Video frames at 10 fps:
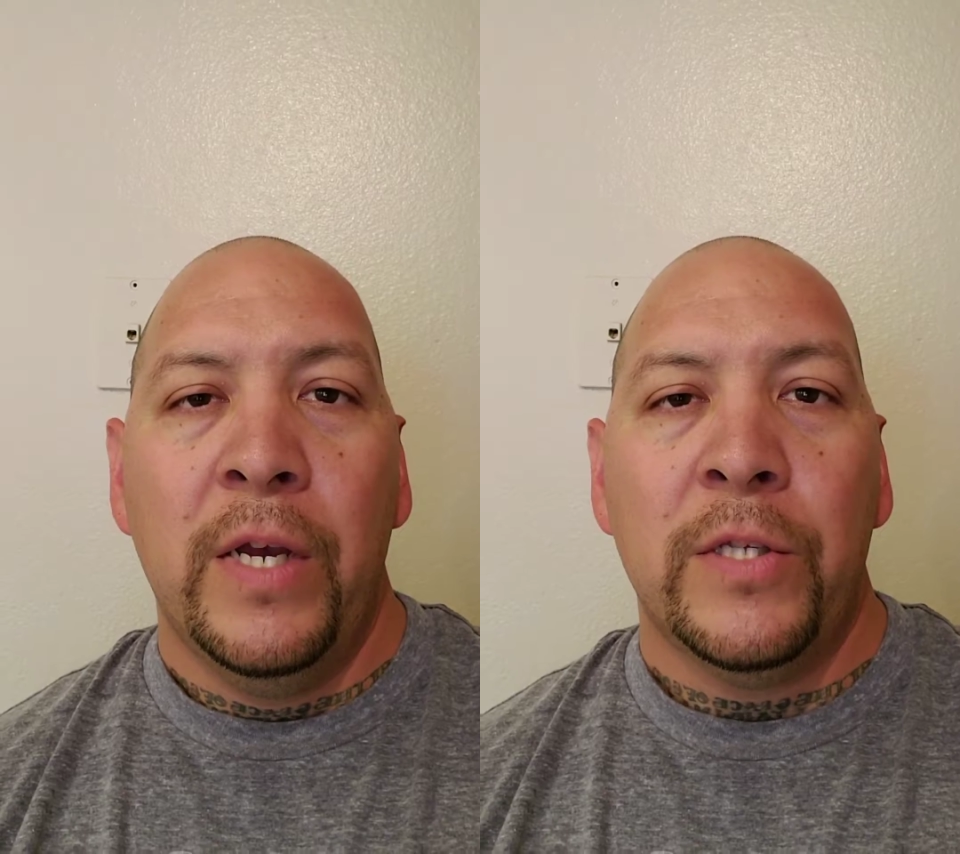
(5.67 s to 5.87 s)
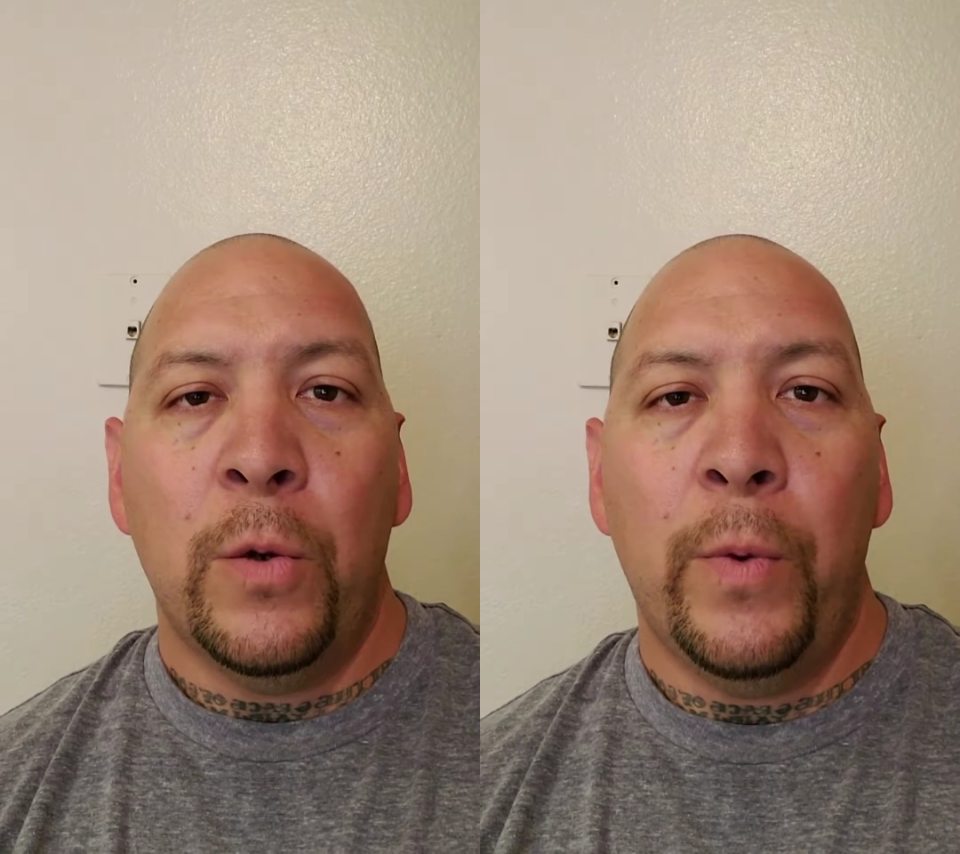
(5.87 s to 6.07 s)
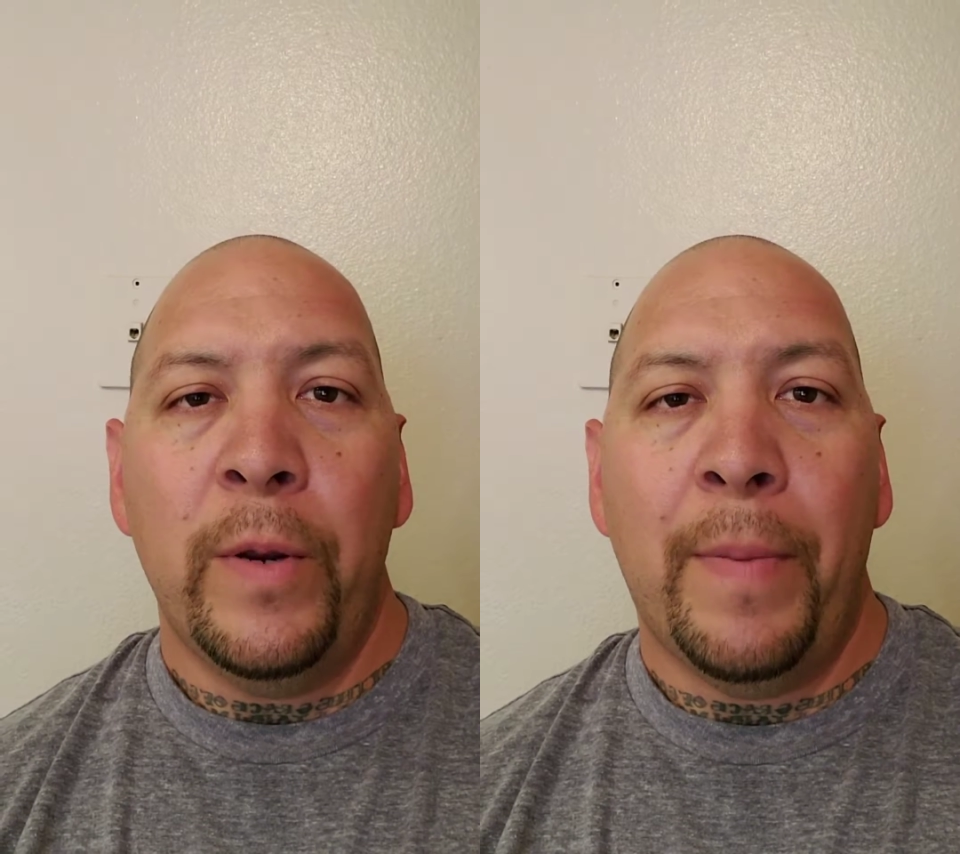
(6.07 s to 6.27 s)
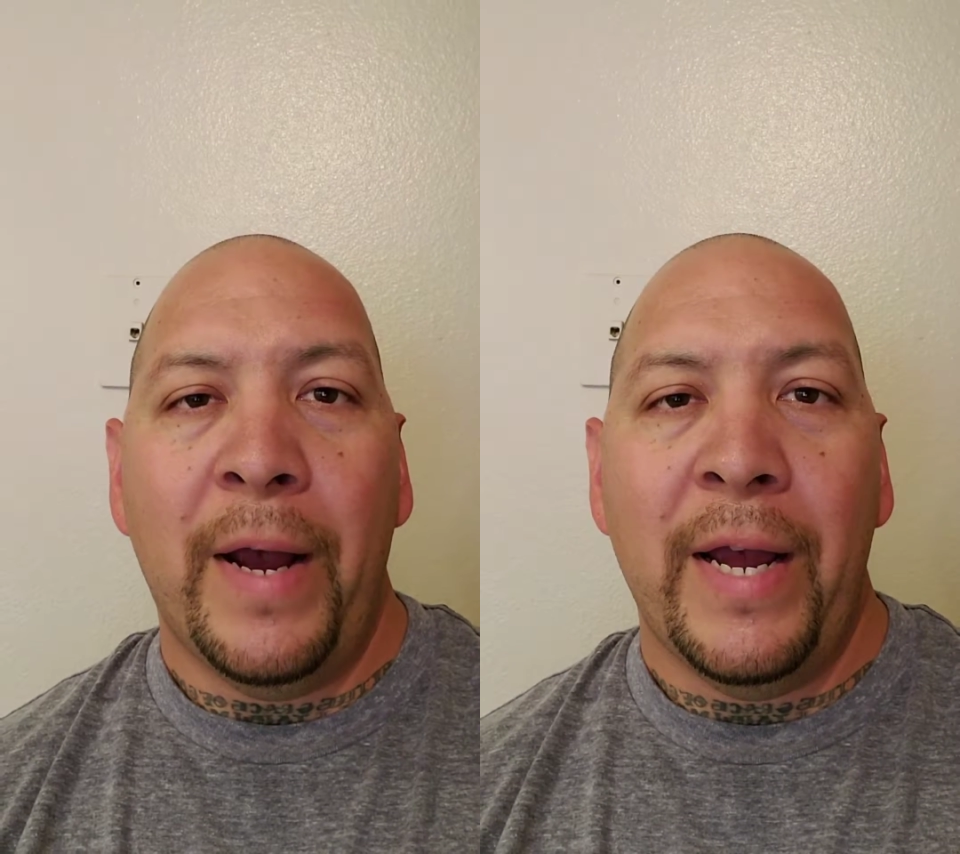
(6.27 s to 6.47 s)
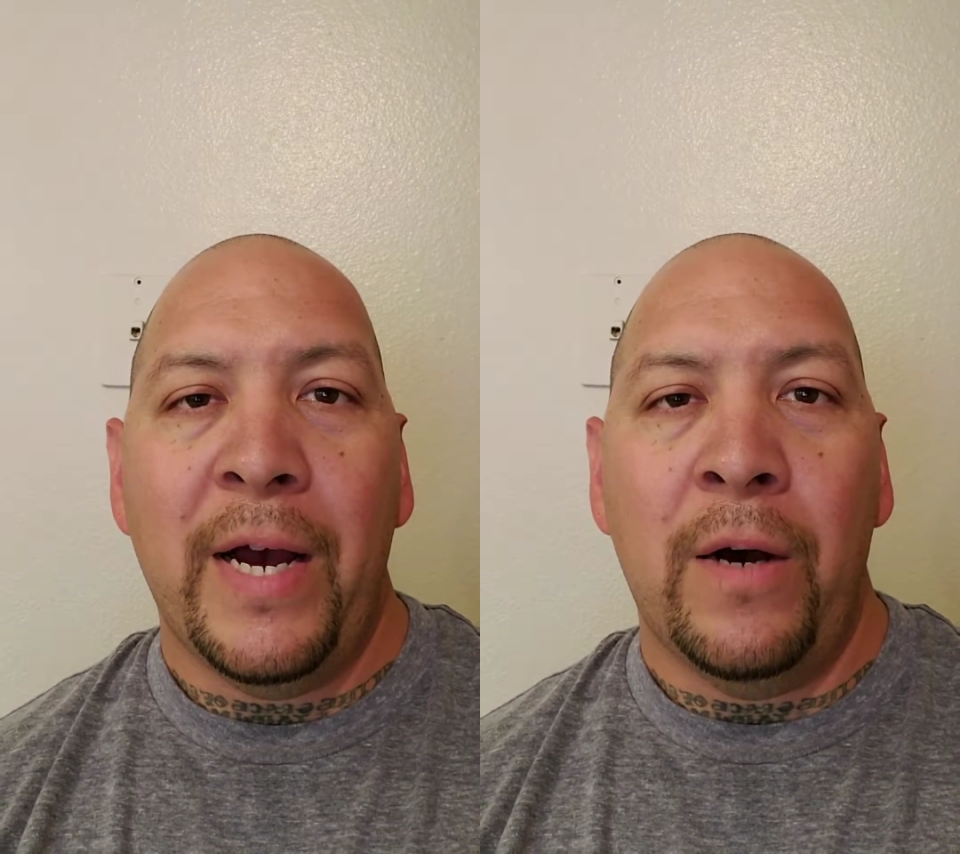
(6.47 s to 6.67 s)
So when you
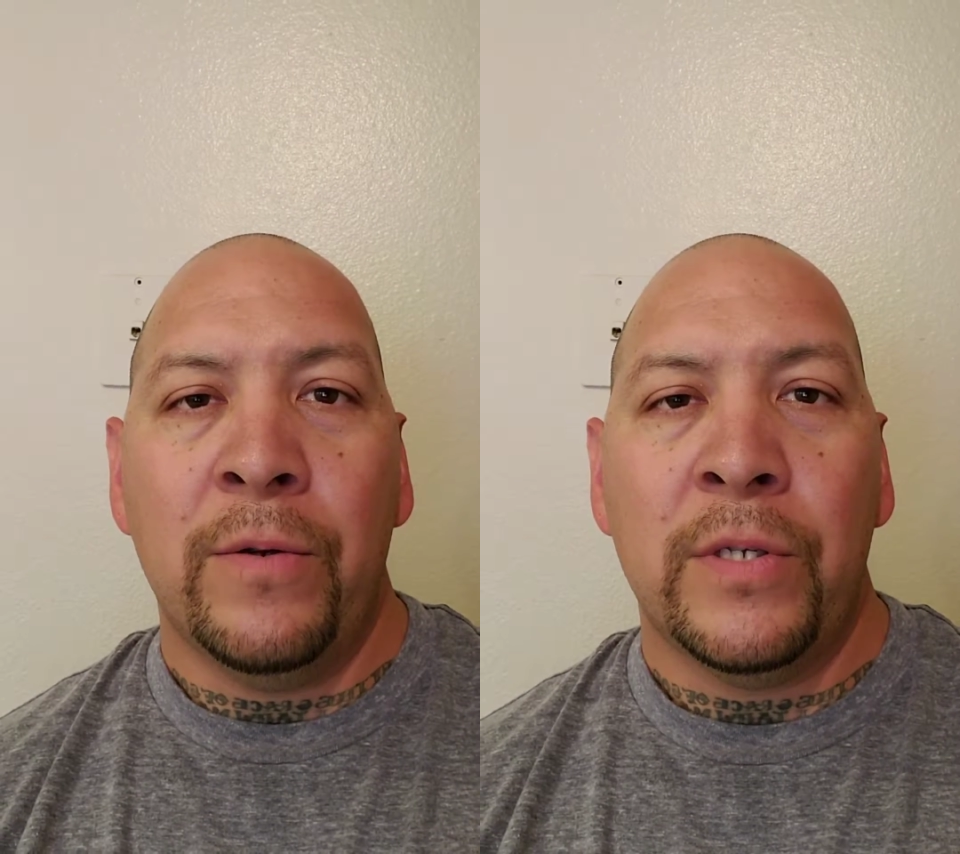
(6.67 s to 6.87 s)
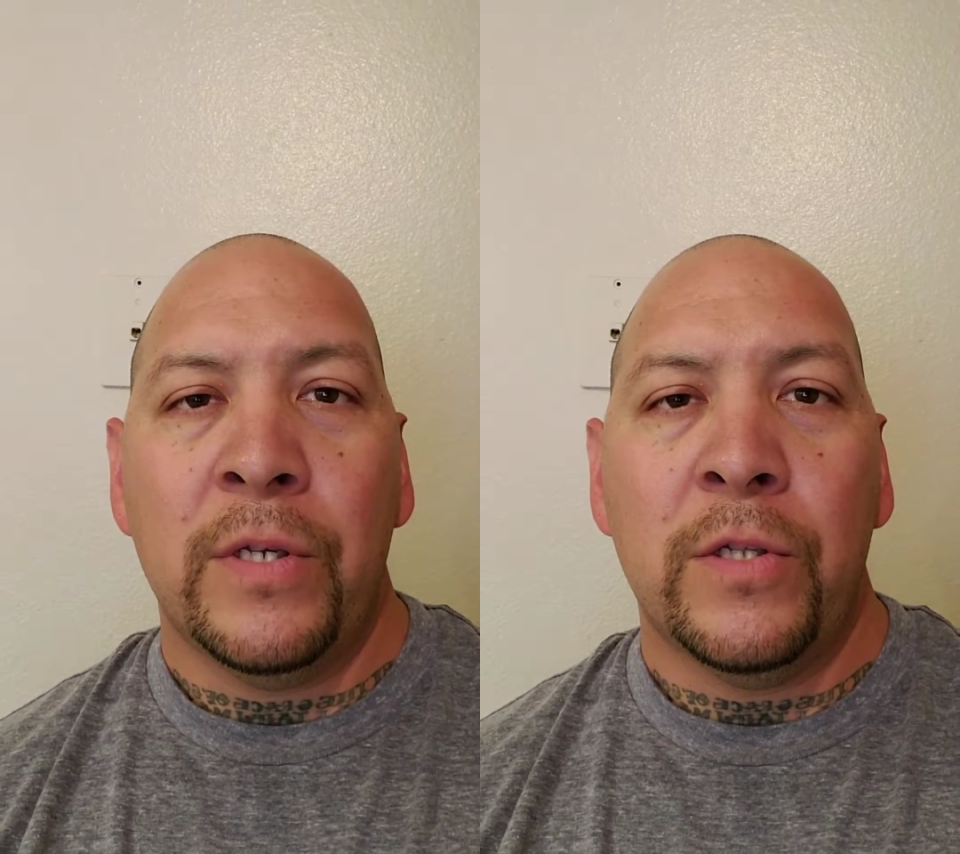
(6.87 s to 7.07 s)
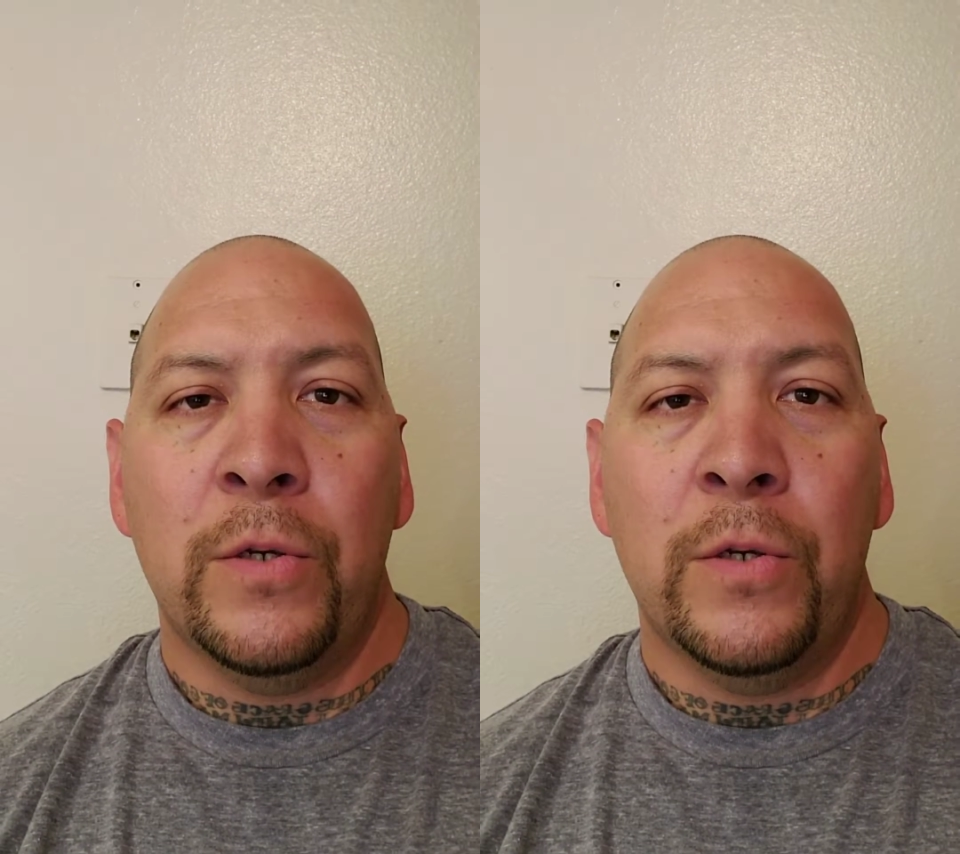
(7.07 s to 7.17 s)
buy a house,